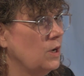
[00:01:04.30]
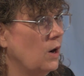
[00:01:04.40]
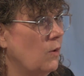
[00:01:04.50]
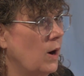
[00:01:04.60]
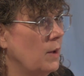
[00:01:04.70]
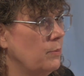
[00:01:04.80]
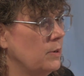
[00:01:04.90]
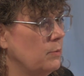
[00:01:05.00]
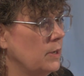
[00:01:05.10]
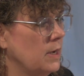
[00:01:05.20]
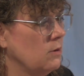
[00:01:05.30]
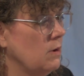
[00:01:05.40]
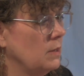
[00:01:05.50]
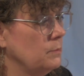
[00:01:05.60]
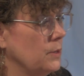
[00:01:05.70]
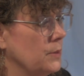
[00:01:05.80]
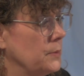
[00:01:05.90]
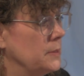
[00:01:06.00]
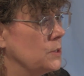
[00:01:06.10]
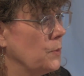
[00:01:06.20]
ago, I put a book out called
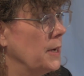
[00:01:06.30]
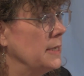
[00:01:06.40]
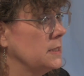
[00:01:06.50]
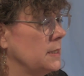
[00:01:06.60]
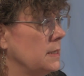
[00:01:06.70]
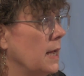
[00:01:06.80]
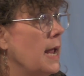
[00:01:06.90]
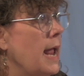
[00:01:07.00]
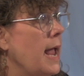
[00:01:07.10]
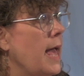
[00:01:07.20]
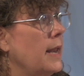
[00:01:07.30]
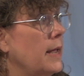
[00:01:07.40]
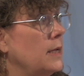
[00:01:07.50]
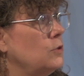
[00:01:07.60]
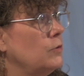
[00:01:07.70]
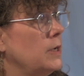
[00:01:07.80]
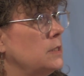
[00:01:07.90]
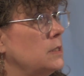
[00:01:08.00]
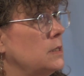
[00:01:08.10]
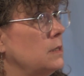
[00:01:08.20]
Murder in Scranton, and I
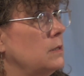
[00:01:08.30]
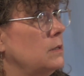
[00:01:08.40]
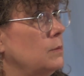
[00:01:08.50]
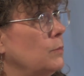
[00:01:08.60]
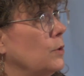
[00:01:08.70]
addressed the